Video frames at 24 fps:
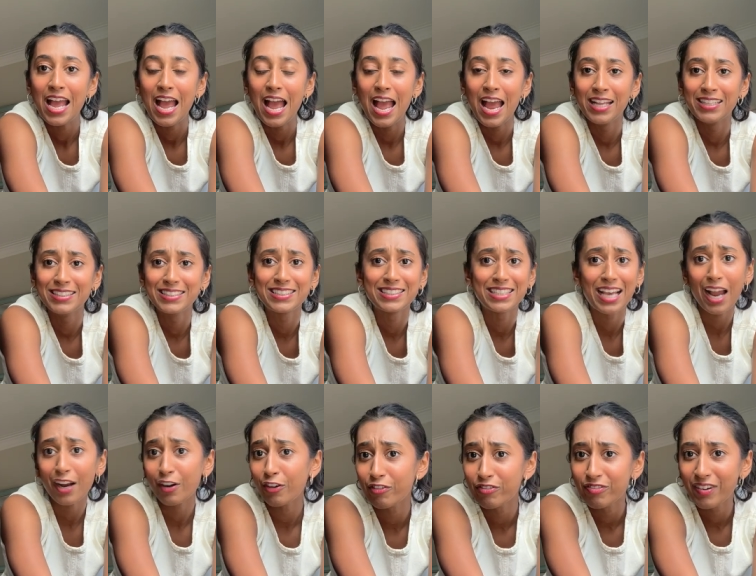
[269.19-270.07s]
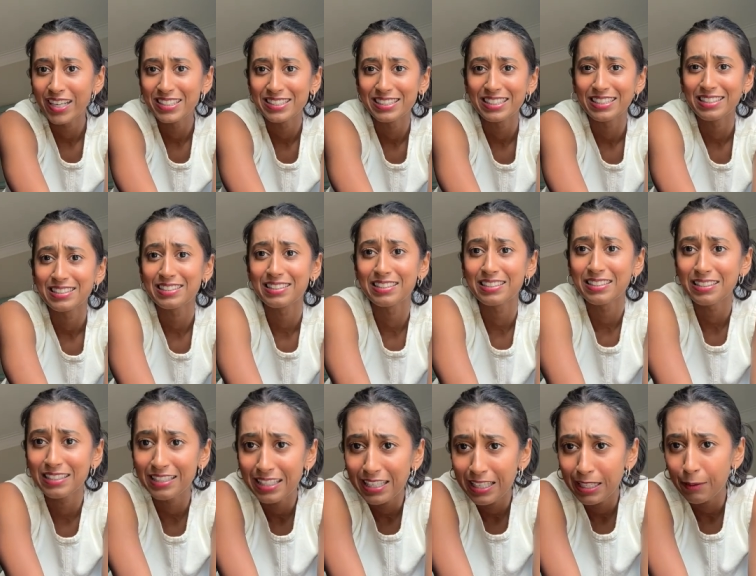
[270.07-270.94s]
and sacrificing
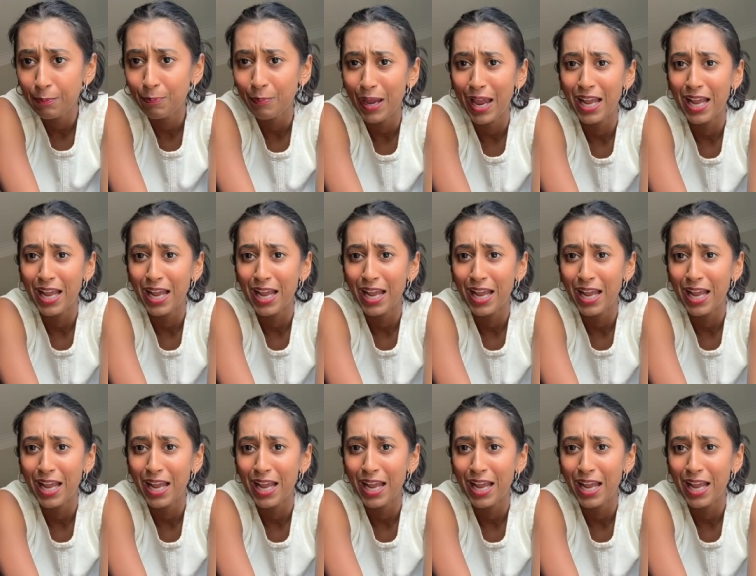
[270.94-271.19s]
sleep